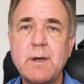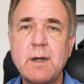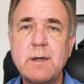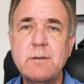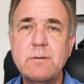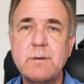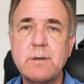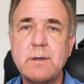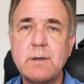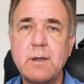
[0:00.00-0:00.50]

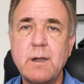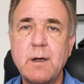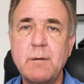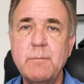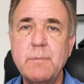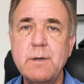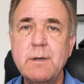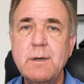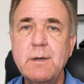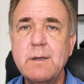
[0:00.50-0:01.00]
Country
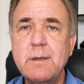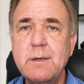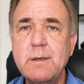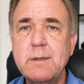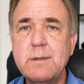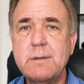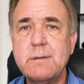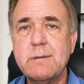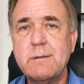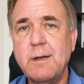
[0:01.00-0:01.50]
Club.
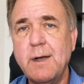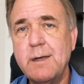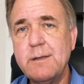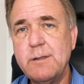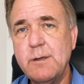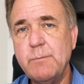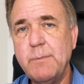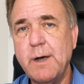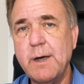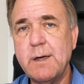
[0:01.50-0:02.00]
This, as
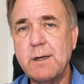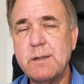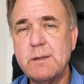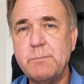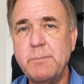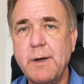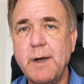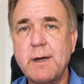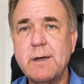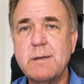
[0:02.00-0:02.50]
you might
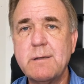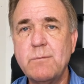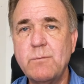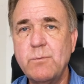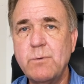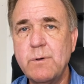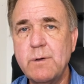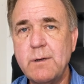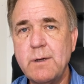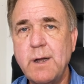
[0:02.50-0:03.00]
expect,
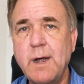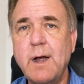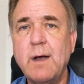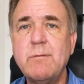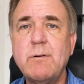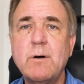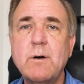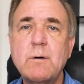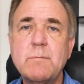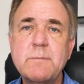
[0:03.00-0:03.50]
will
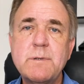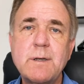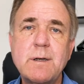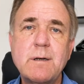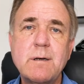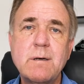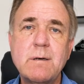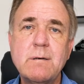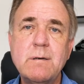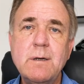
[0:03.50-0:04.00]
have homes
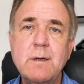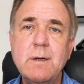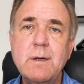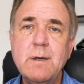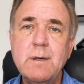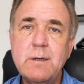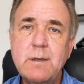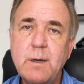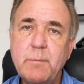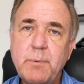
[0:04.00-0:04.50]
that are
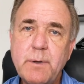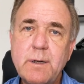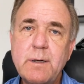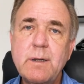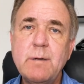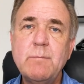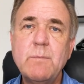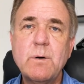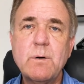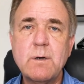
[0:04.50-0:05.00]

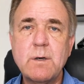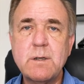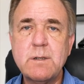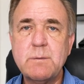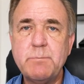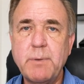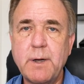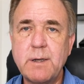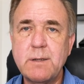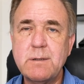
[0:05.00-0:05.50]
typically more
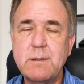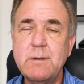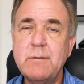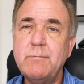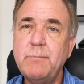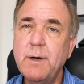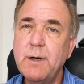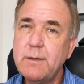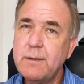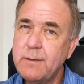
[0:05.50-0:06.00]
expensive,
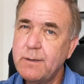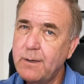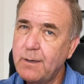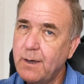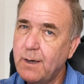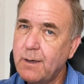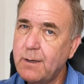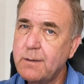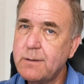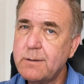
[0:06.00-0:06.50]
but there
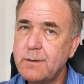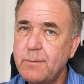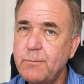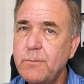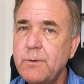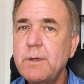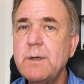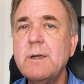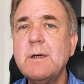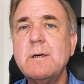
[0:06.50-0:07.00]
are
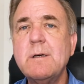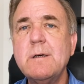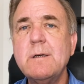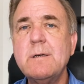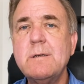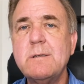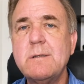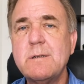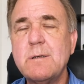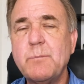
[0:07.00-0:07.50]
some really
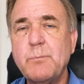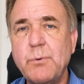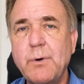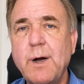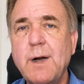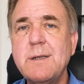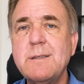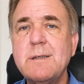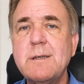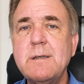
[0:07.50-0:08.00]
good,
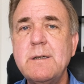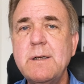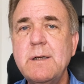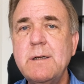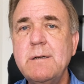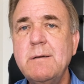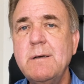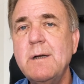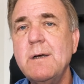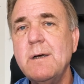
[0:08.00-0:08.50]

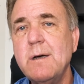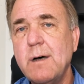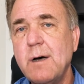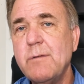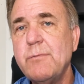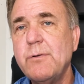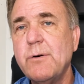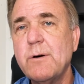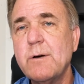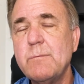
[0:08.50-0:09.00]
surprisingly
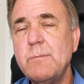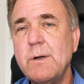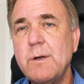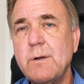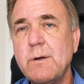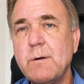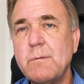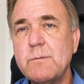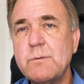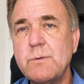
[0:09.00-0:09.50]
affordable
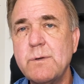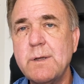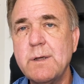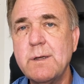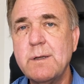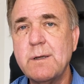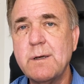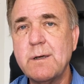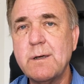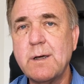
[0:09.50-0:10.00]
homes
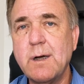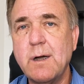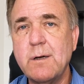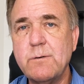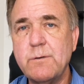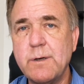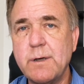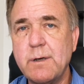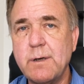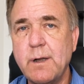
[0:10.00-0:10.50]
within the
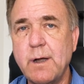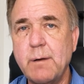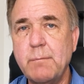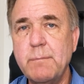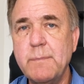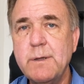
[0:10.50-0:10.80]
country club.